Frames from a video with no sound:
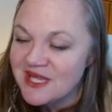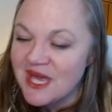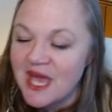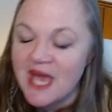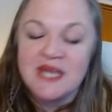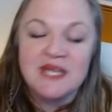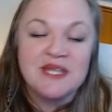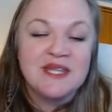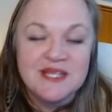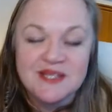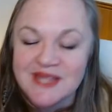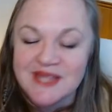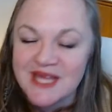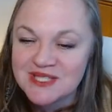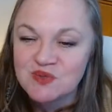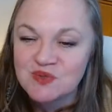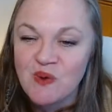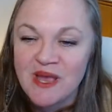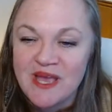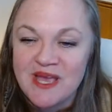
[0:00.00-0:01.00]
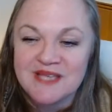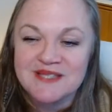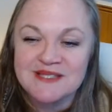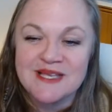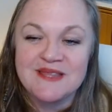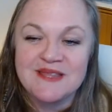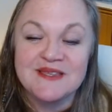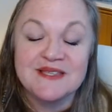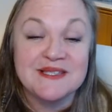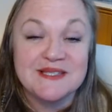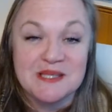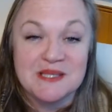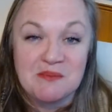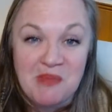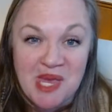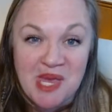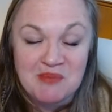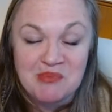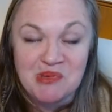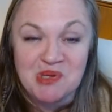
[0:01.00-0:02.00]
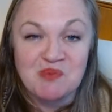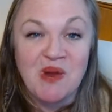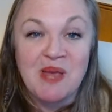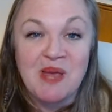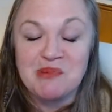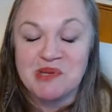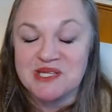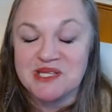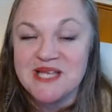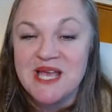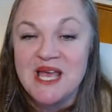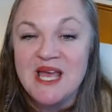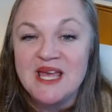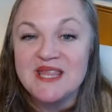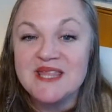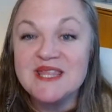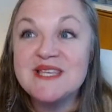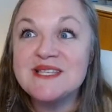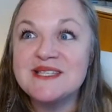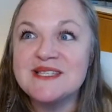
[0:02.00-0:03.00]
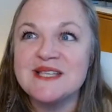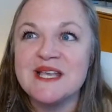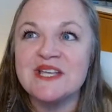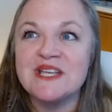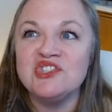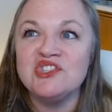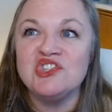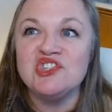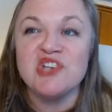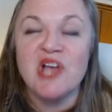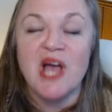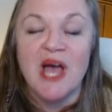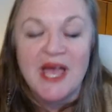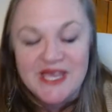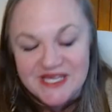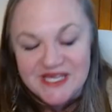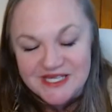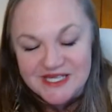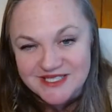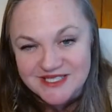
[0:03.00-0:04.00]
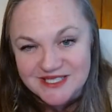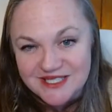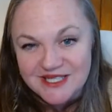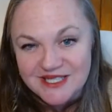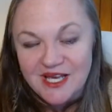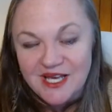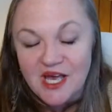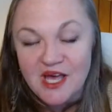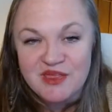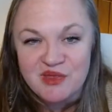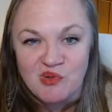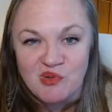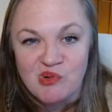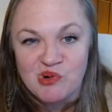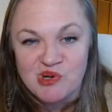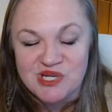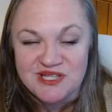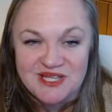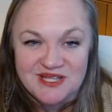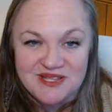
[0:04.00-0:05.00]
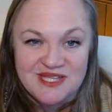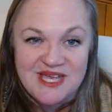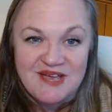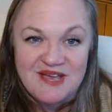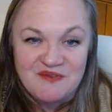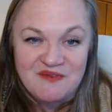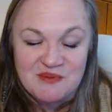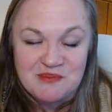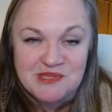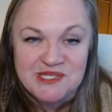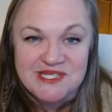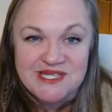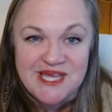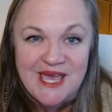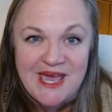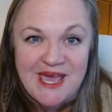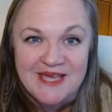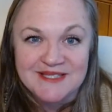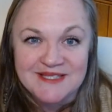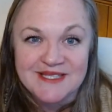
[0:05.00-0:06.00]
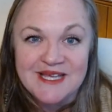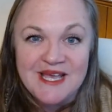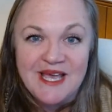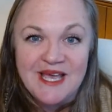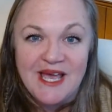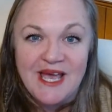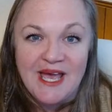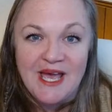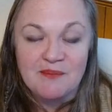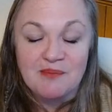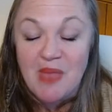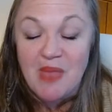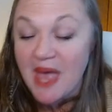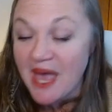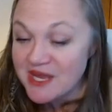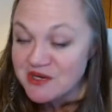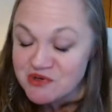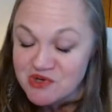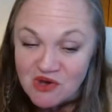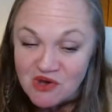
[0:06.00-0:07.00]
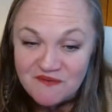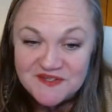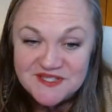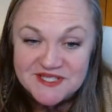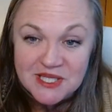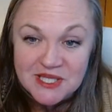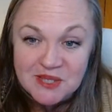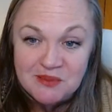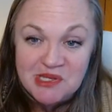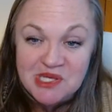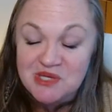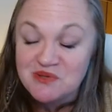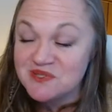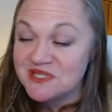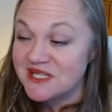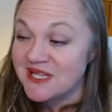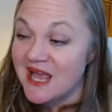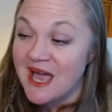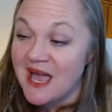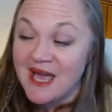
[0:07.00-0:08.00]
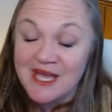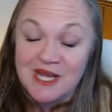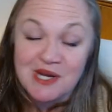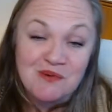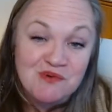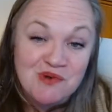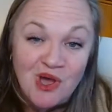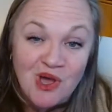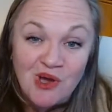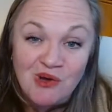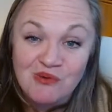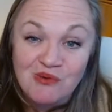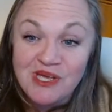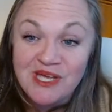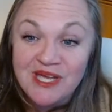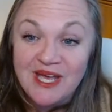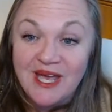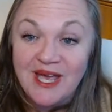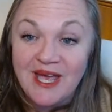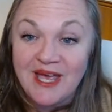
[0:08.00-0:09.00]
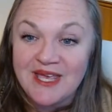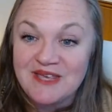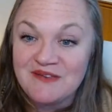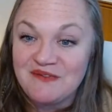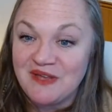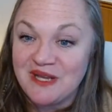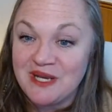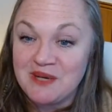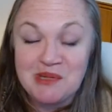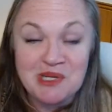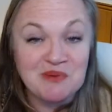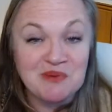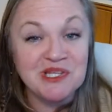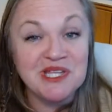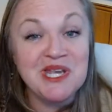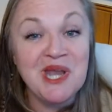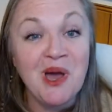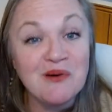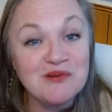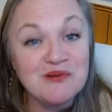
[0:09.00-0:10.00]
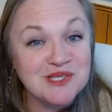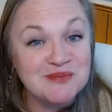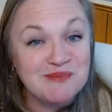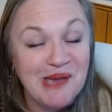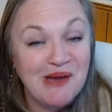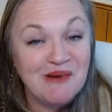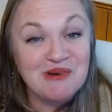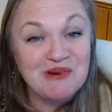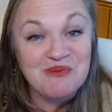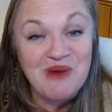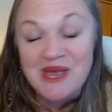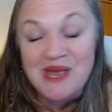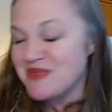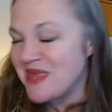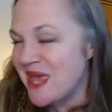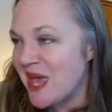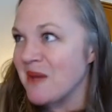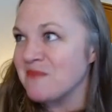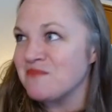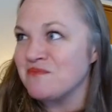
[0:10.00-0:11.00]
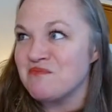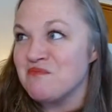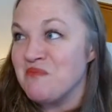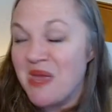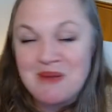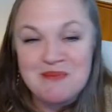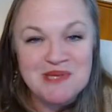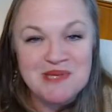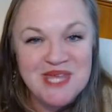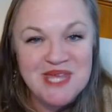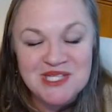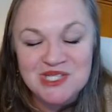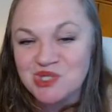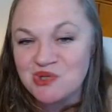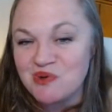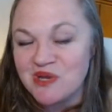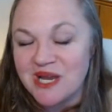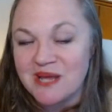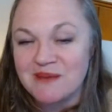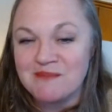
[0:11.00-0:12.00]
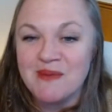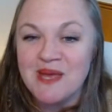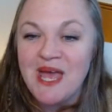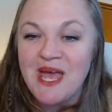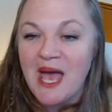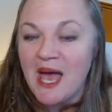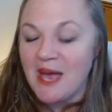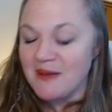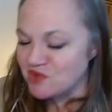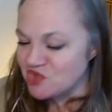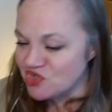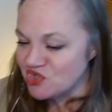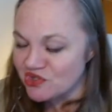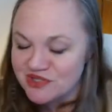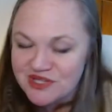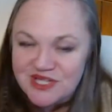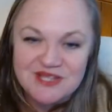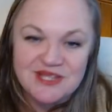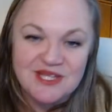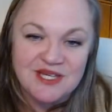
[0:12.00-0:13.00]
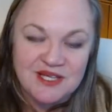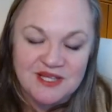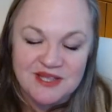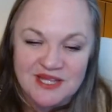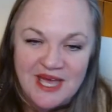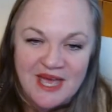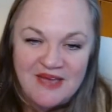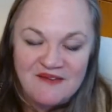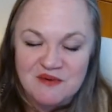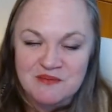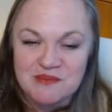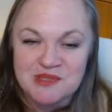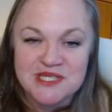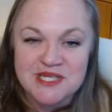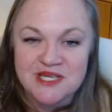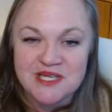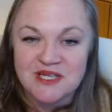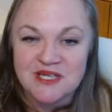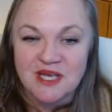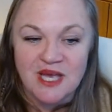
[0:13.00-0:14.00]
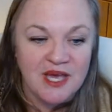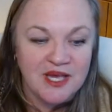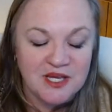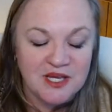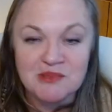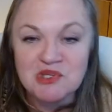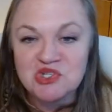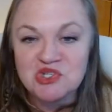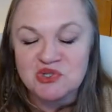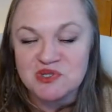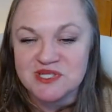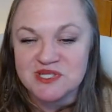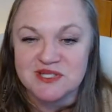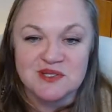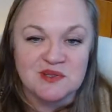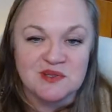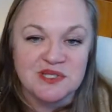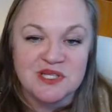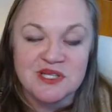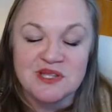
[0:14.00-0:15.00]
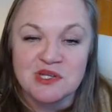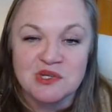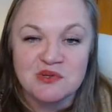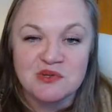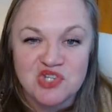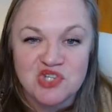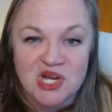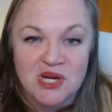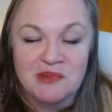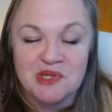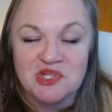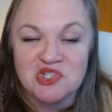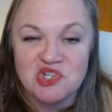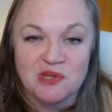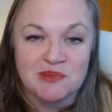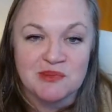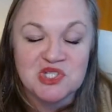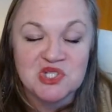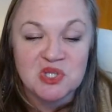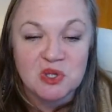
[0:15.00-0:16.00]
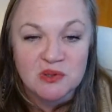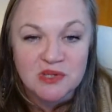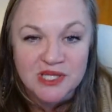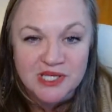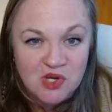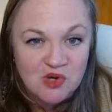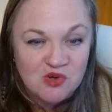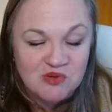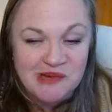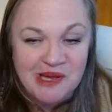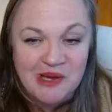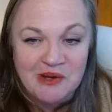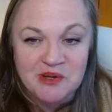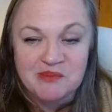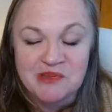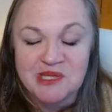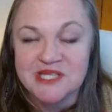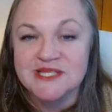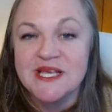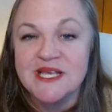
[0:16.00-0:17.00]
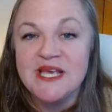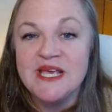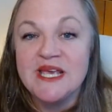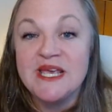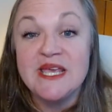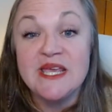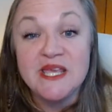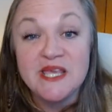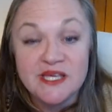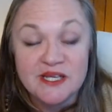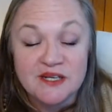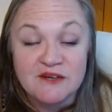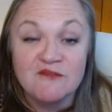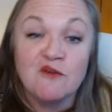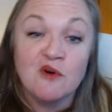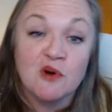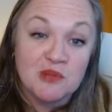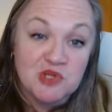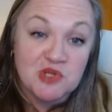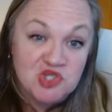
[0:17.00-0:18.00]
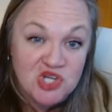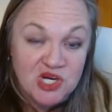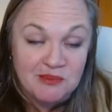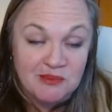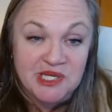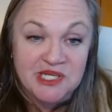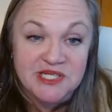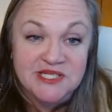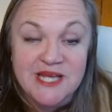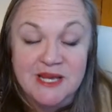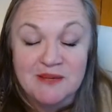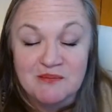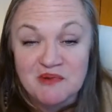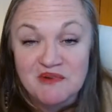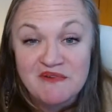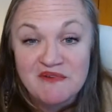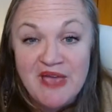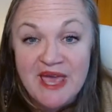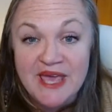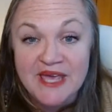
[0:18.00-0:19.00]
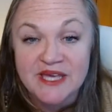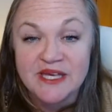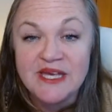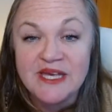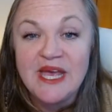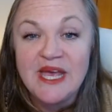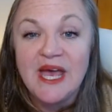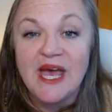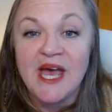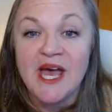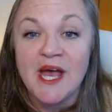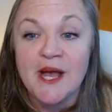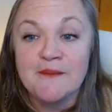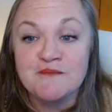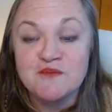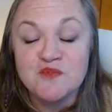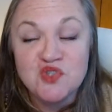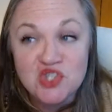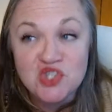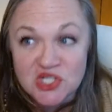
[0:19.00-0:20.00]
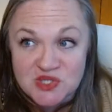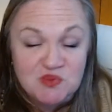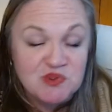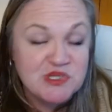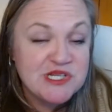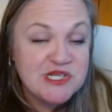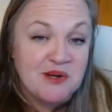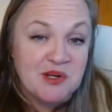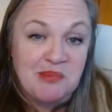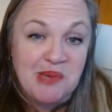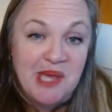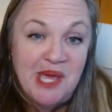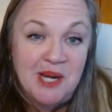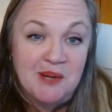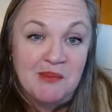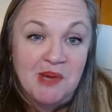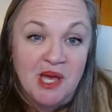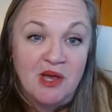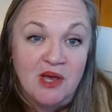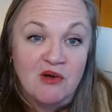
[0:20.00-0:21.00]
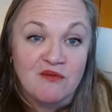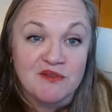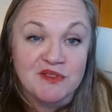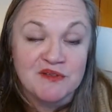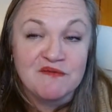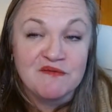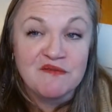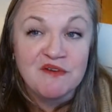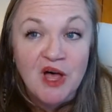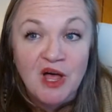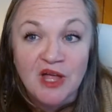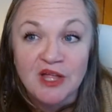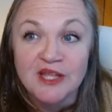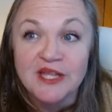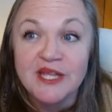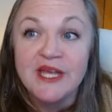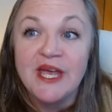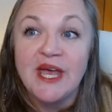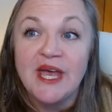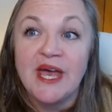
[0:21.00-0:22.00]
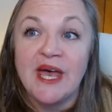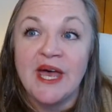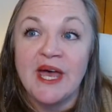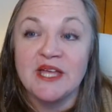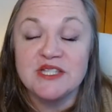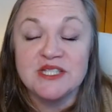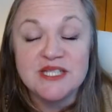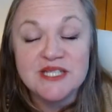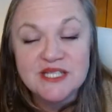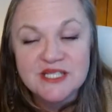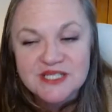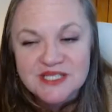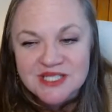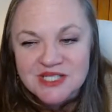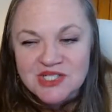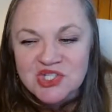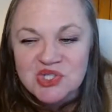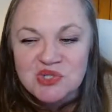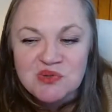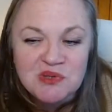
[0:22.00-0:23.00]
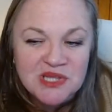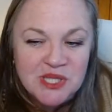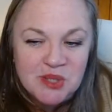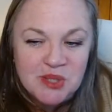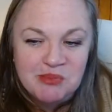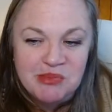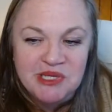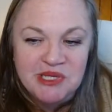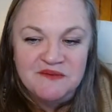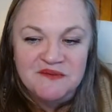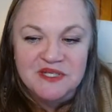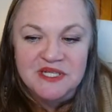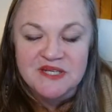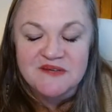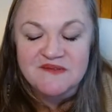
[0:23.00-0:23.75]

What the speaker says: And that's why I say this is a maybe, right? Because this is a giant authority that the FMC has. I don't know if it's going to be used, and I don't know if anybody really knows about it, right? Maybe they do, and I'm sure that the FMC commissioners and certainly the new Chairman Sola, know about it because he and former Chairman Dan Maffei just were down in Panama over the fall to do a little bit of an